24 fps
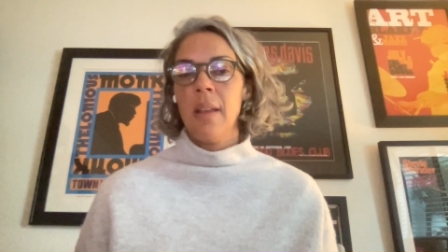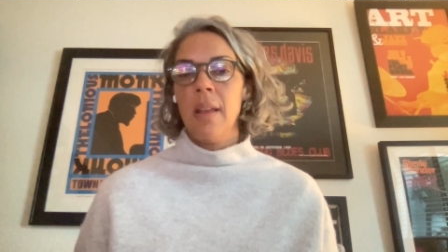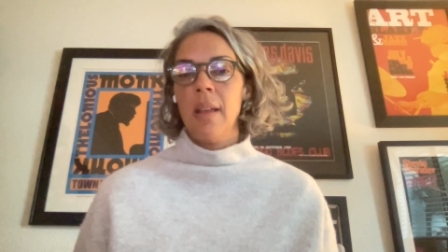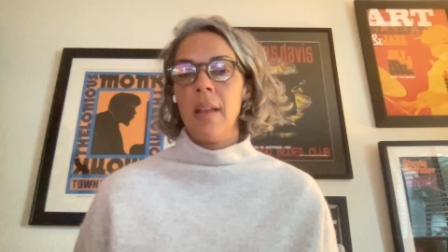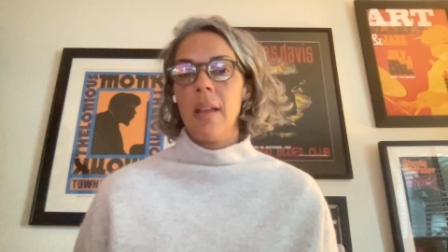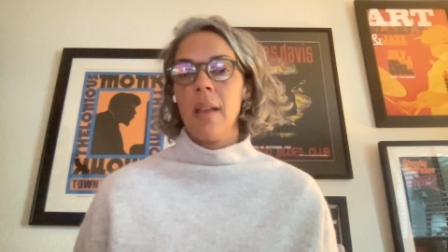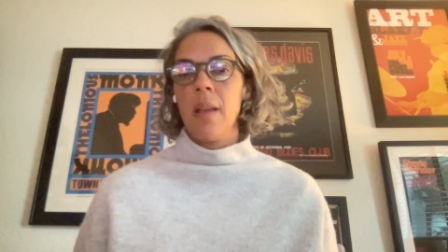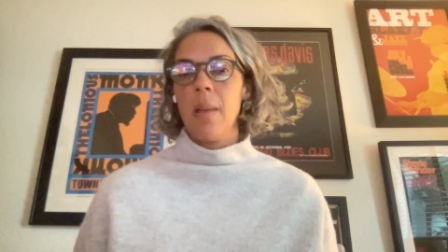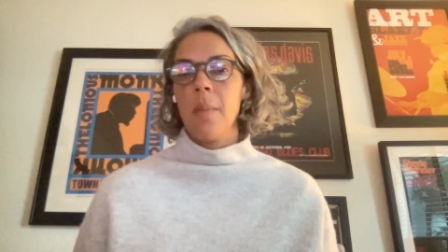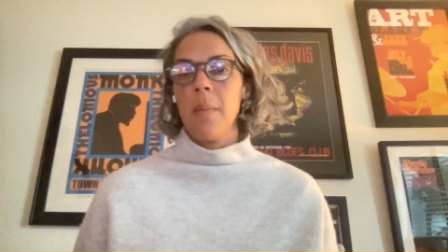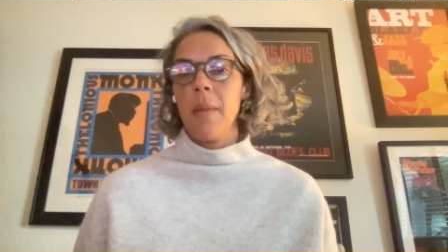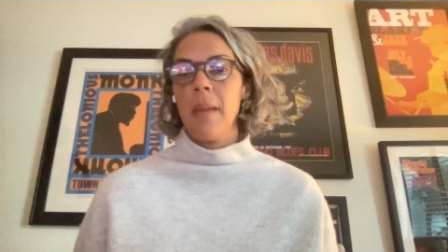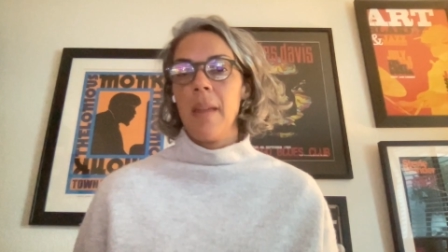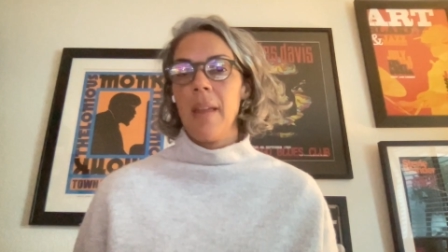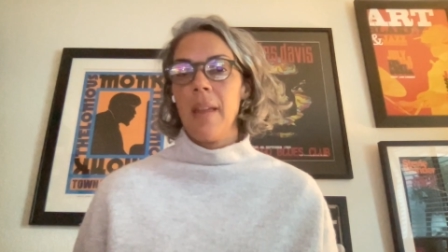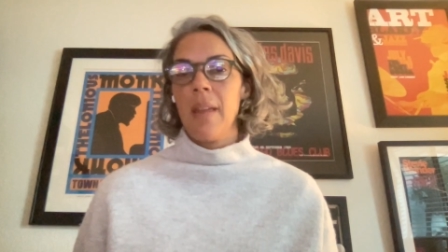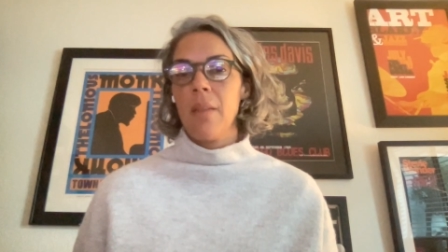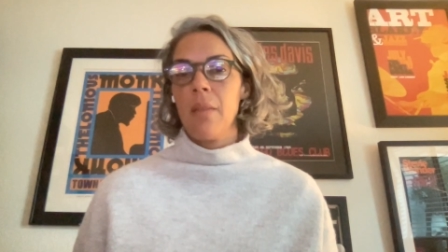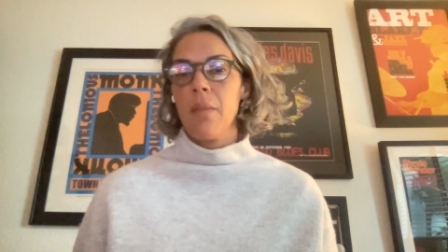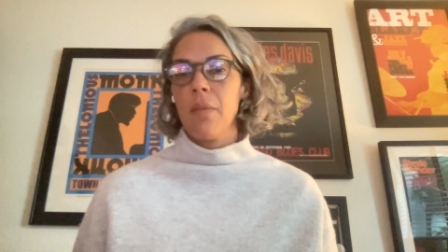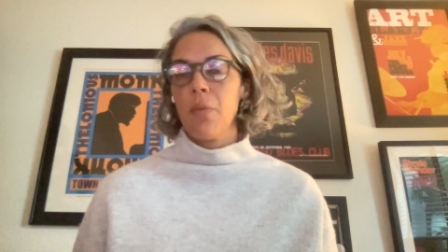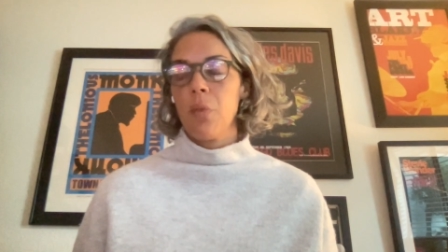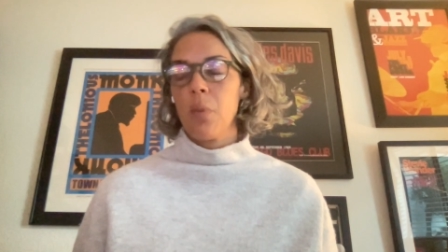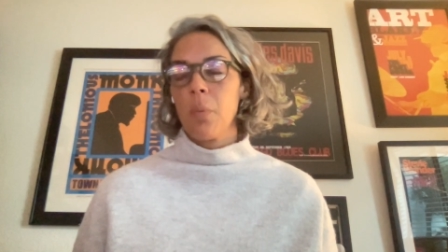
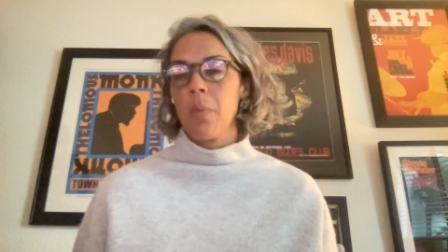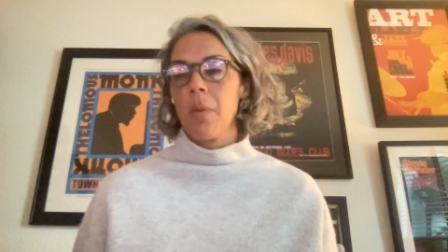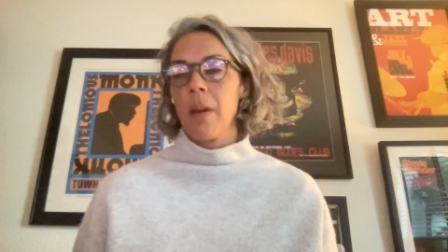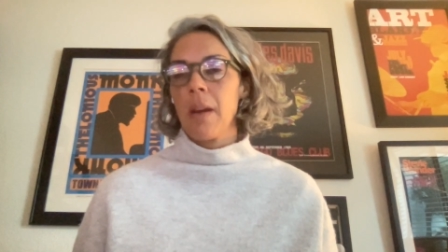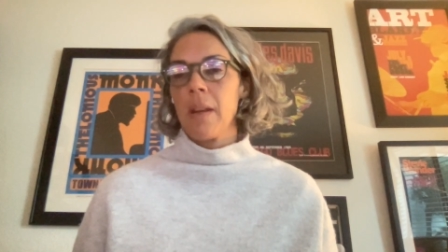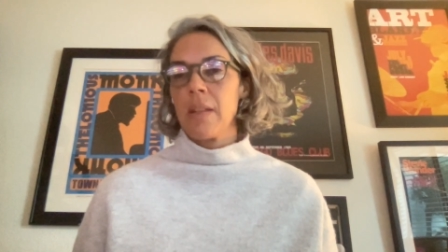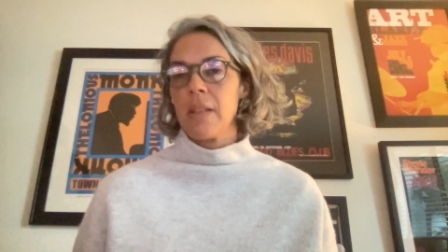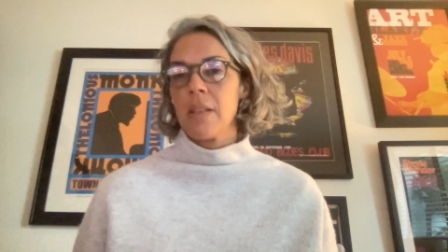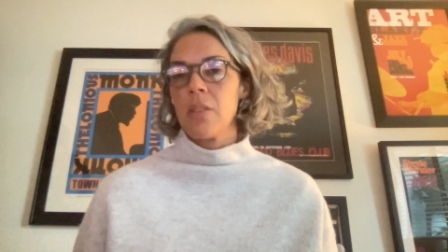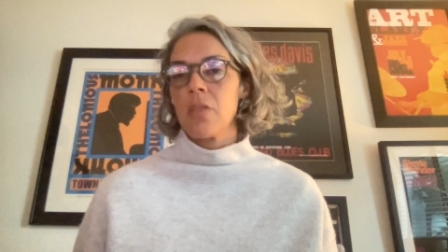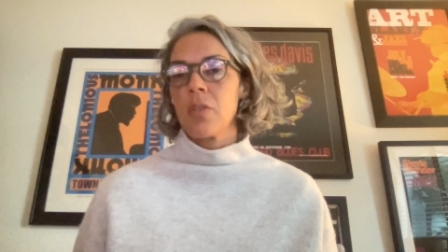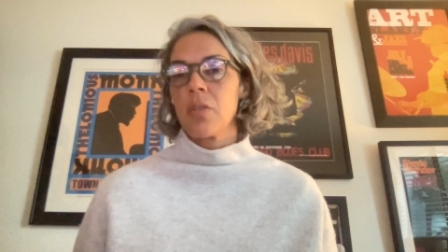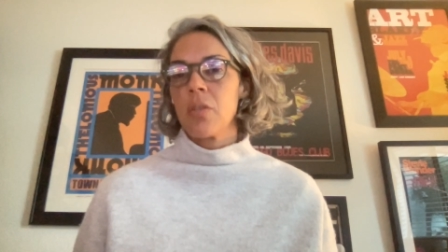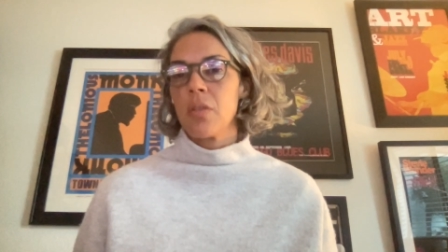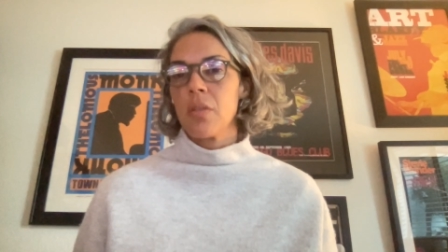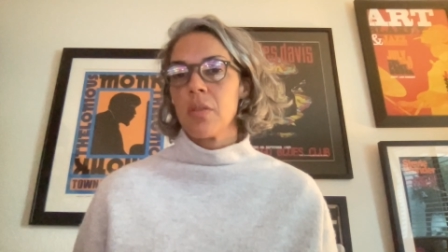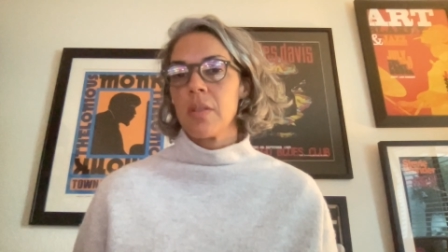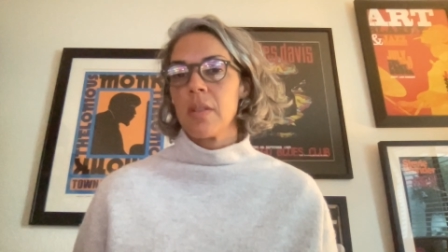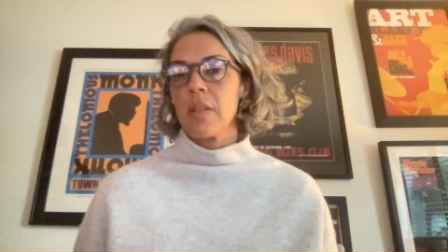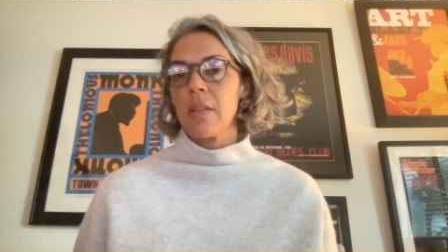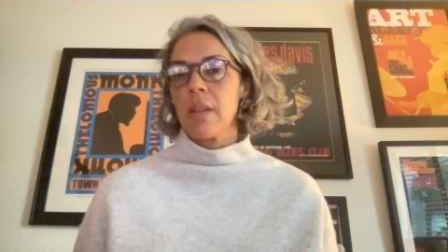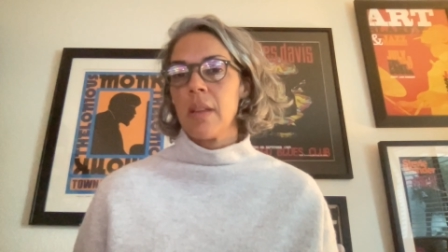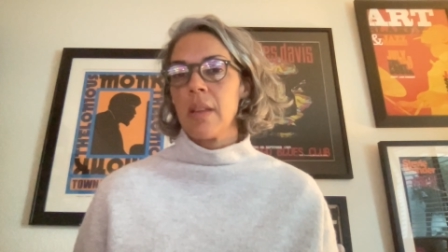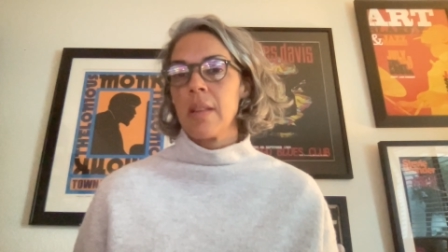and for
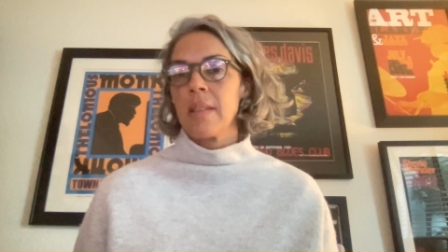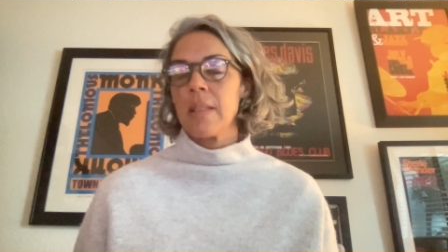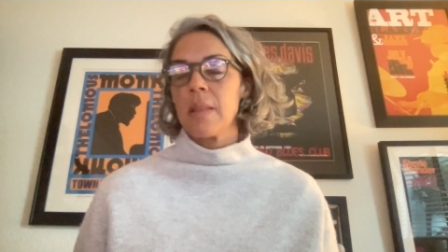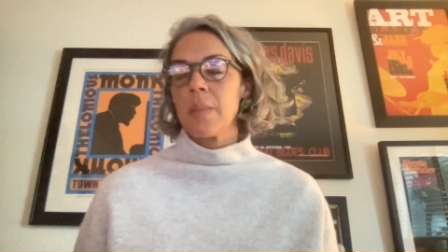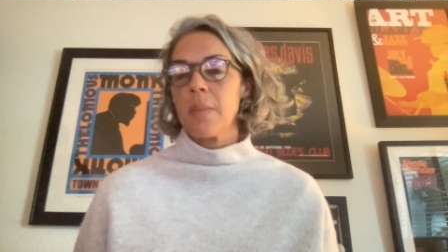practitioners in that